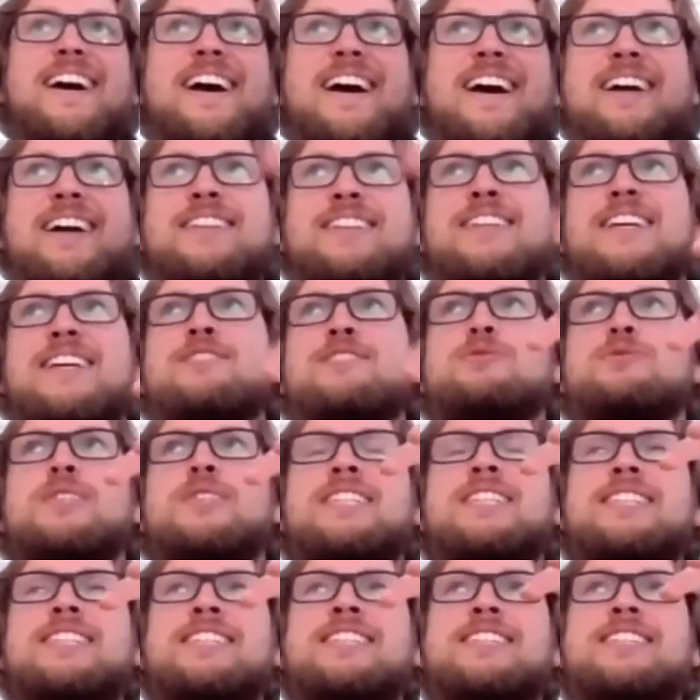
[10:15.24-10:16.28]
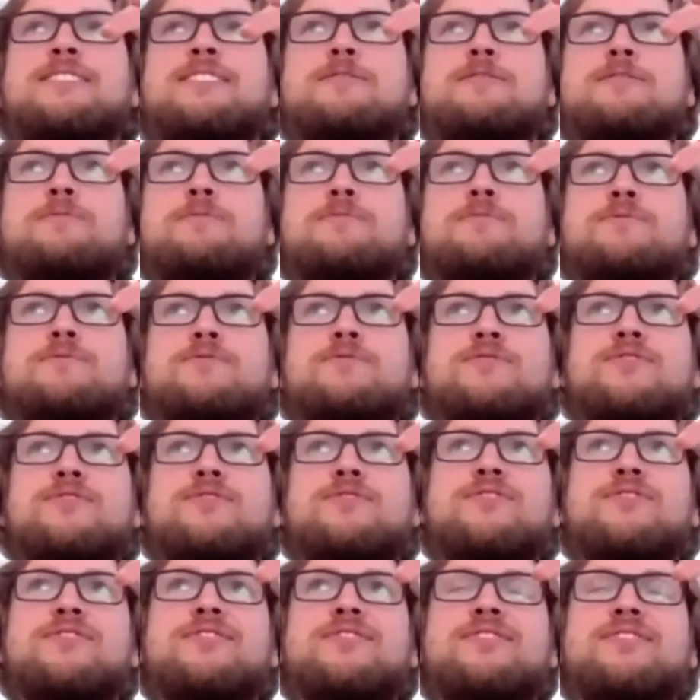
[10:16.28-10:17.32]
that we
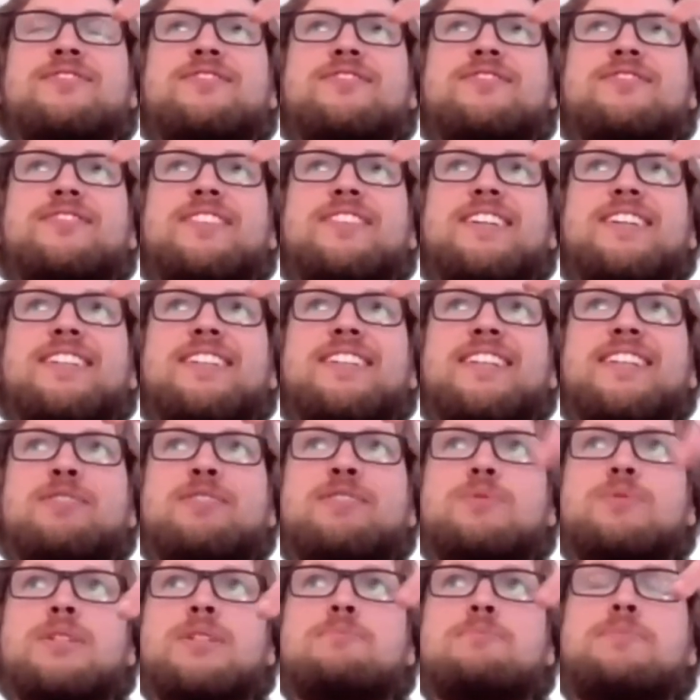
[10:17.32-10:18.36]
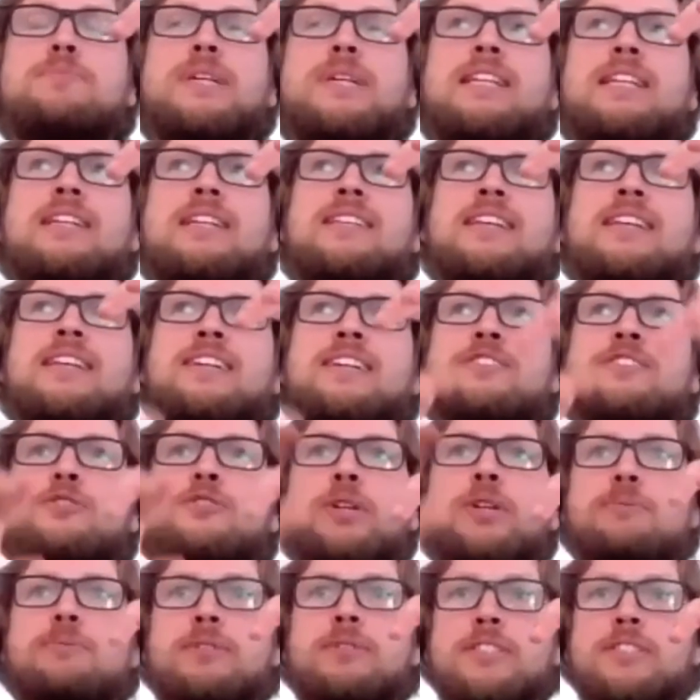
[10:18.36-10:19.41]
that we build
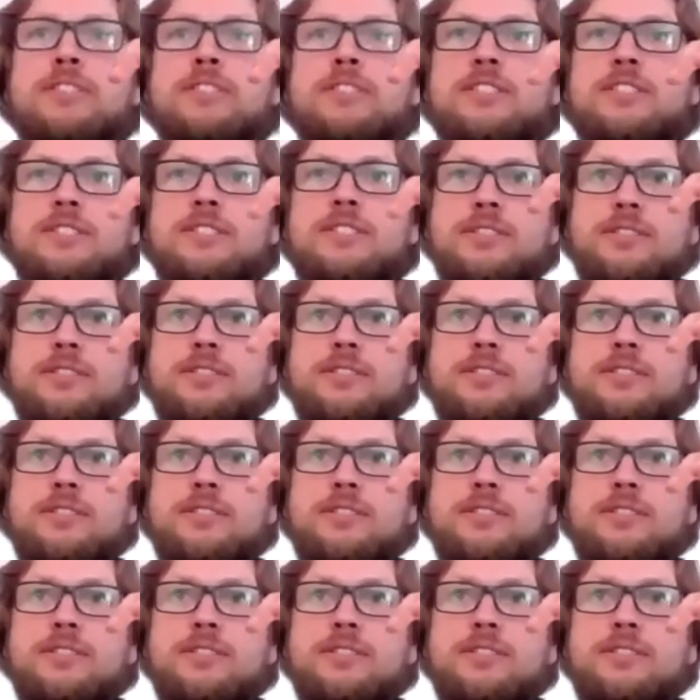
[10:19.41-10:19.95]
agreements.